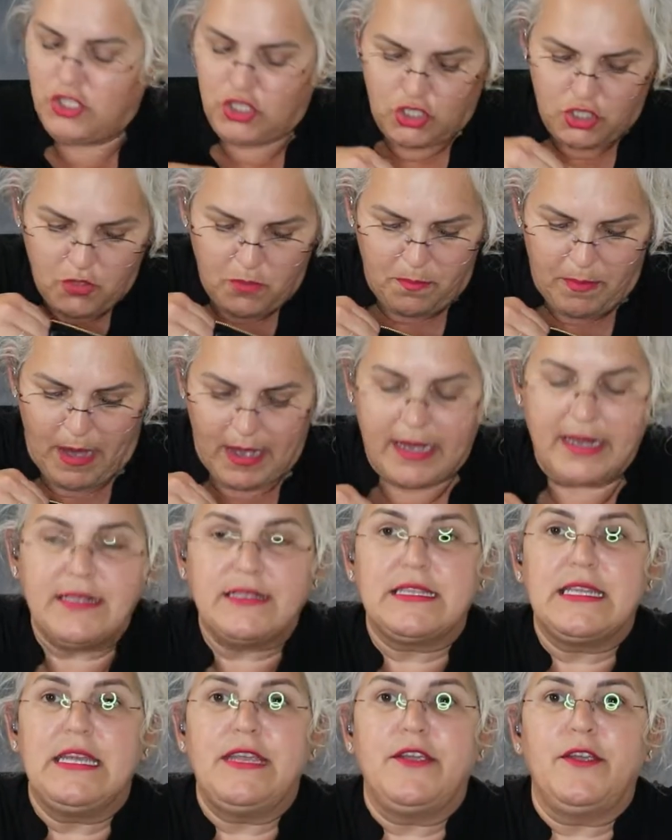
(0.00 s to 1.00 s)
Two
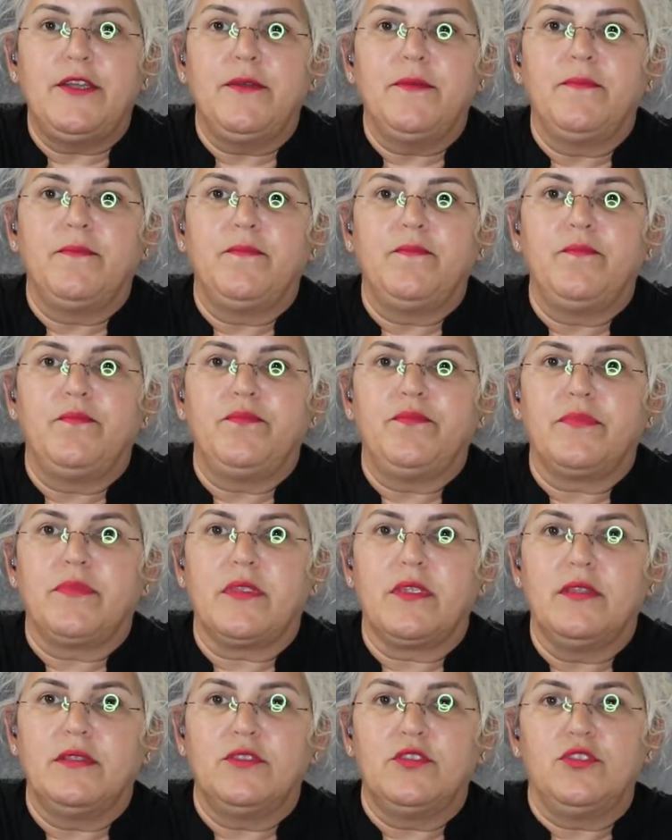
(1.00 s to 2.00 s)
pockets here.
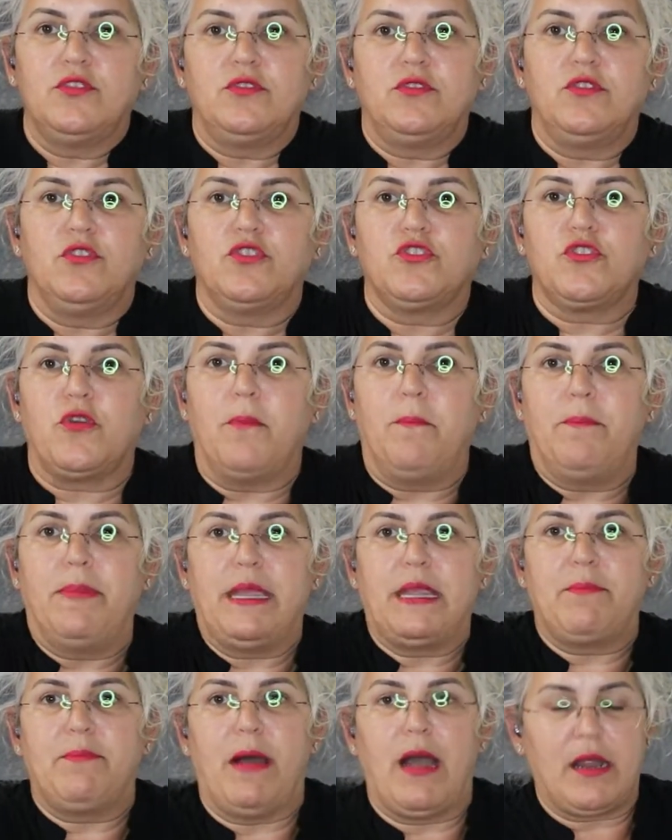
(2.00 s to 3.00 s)
Those are
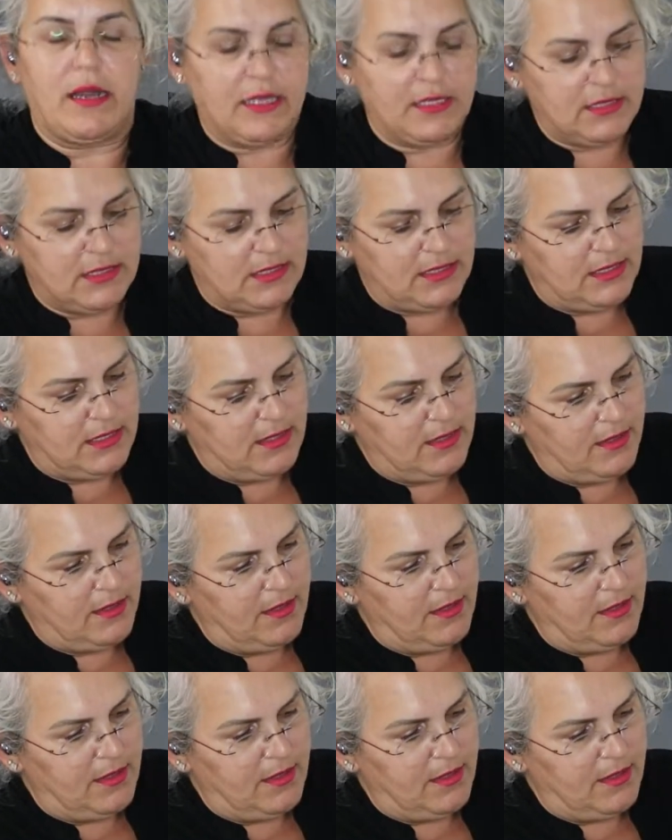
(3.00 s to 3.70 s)
big pockets.